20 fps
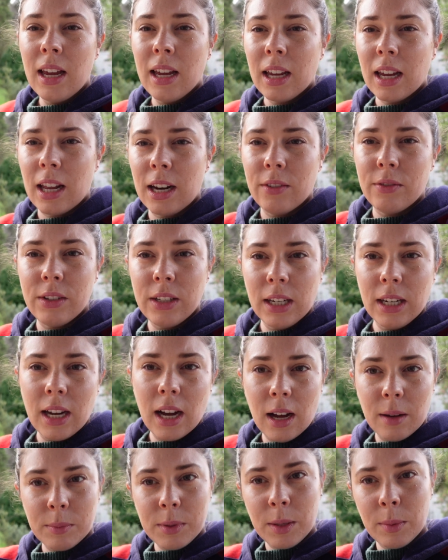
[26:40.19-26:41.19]
kind of dig
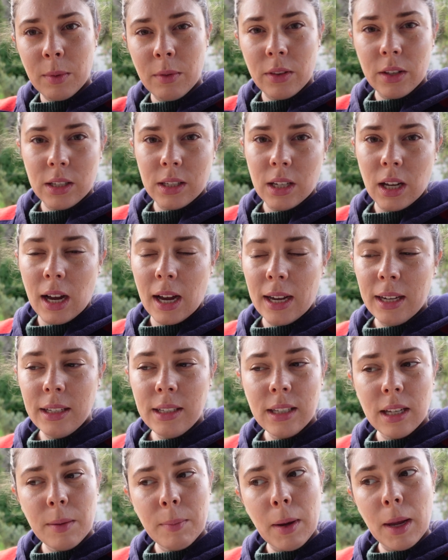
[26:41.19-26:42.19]
up some of the
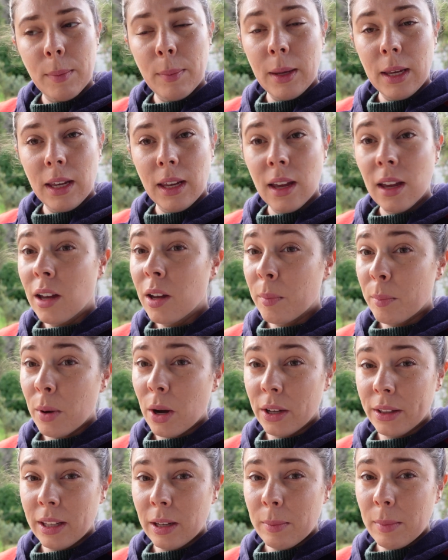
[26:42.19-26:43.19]
sides and maybe
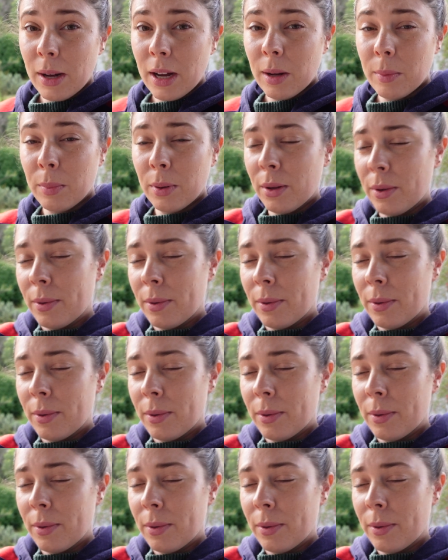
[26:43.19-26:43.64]
pot them up.